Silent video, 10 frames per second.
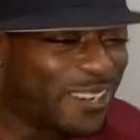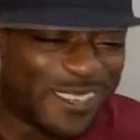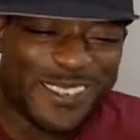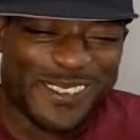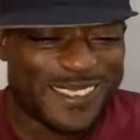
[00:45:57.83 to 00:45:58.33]
know
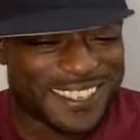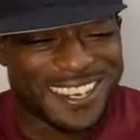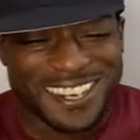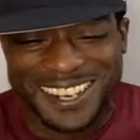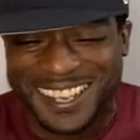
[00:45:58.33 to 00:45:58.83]
what I'm
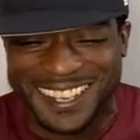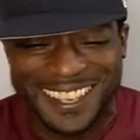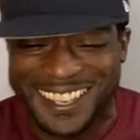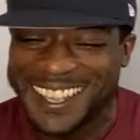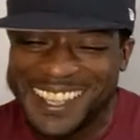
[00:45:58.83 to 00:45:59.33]
saying?
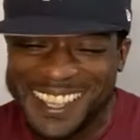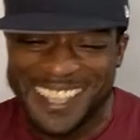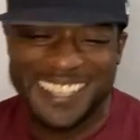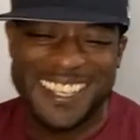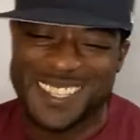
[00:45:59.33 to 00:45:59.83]

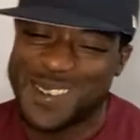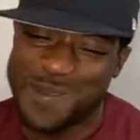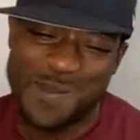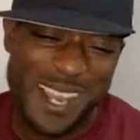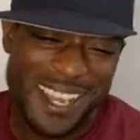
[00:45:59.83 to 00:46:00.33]
That's
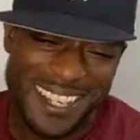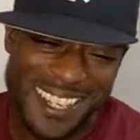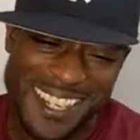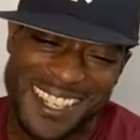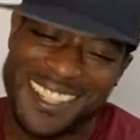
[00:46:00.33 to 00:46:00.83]

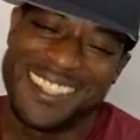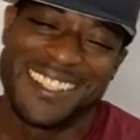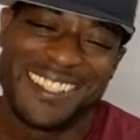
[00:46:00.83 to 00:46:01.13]
about it.